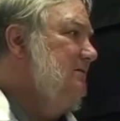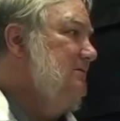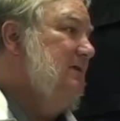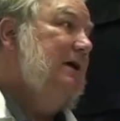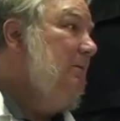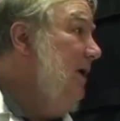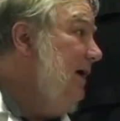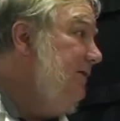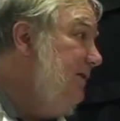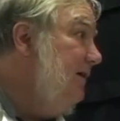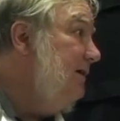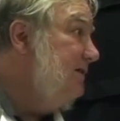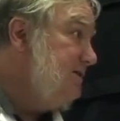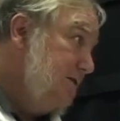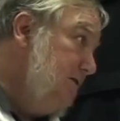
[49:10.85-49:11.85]
Not a bad thing,
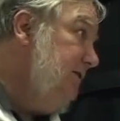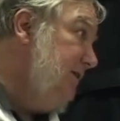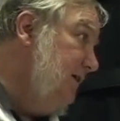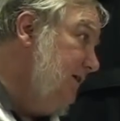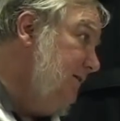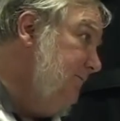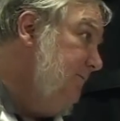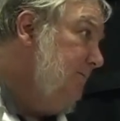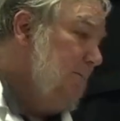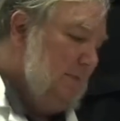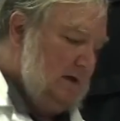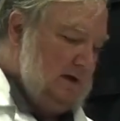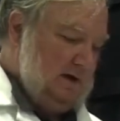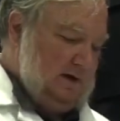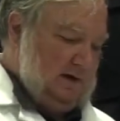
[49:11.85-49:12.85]
it's a good
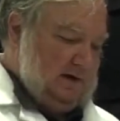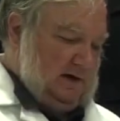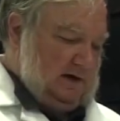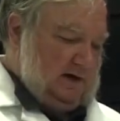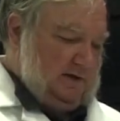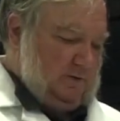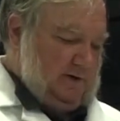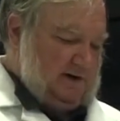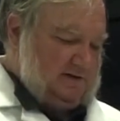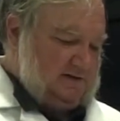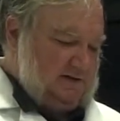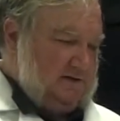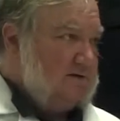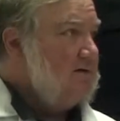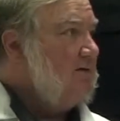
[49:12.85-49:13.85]
thing. The rest
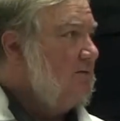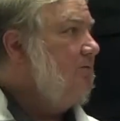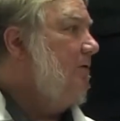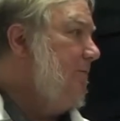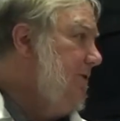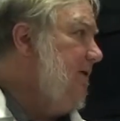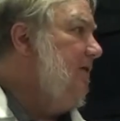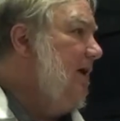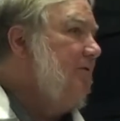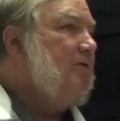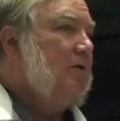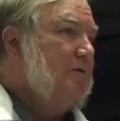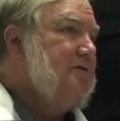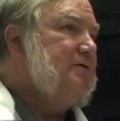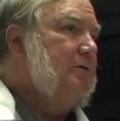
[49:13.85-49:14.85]
will be
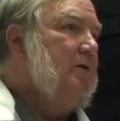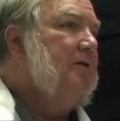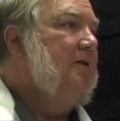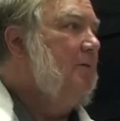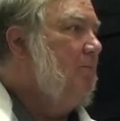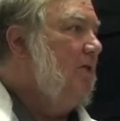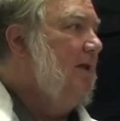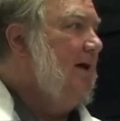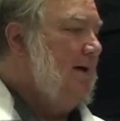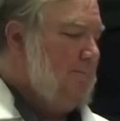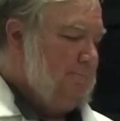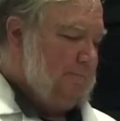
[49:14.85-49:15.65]
leftovers will go to the plant.